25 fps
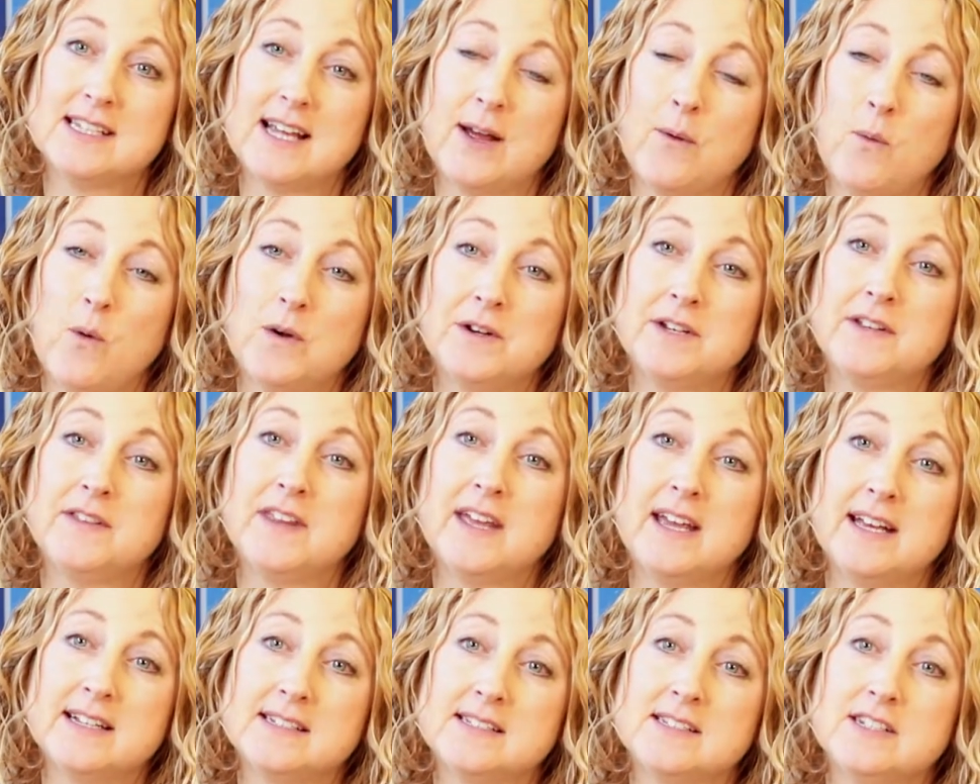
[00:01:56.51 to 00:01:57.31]
say what are
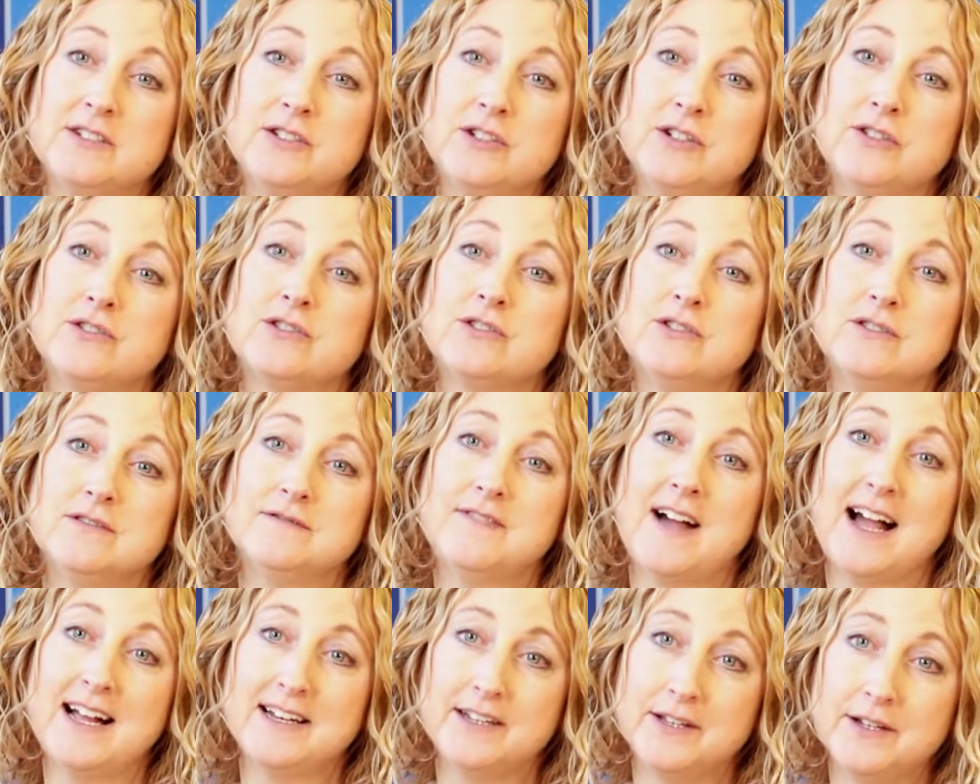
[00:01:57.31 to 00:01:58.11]
the institutional
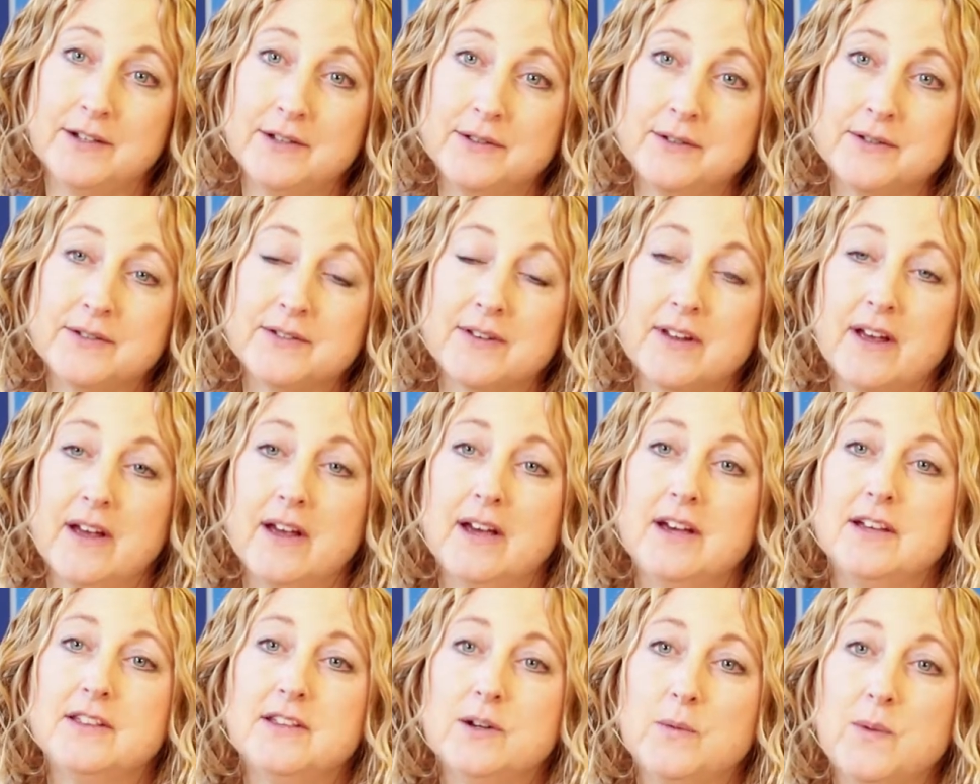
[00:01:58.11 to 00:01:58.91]
values
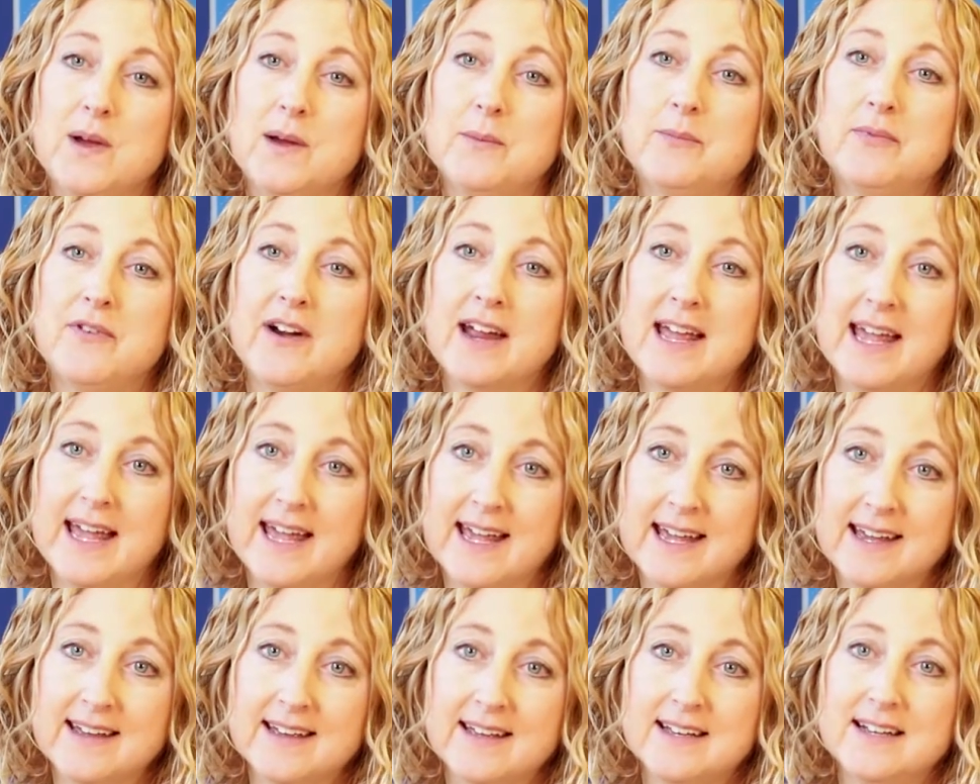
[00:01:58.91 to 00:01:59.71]
that we're
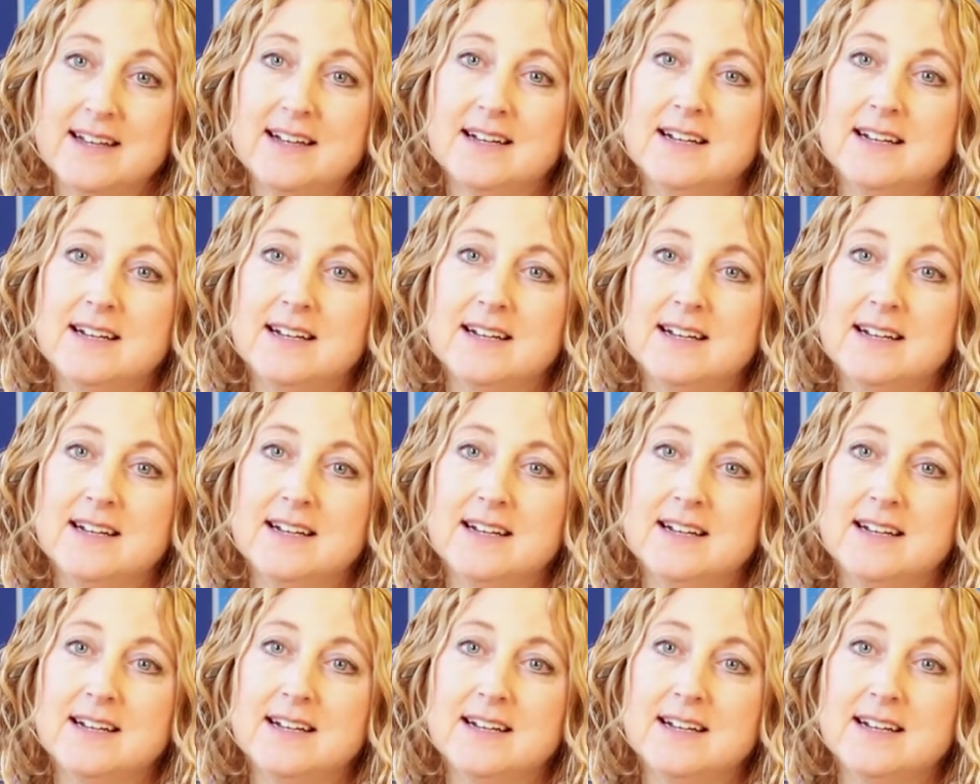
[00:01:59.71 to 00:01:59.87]
bringing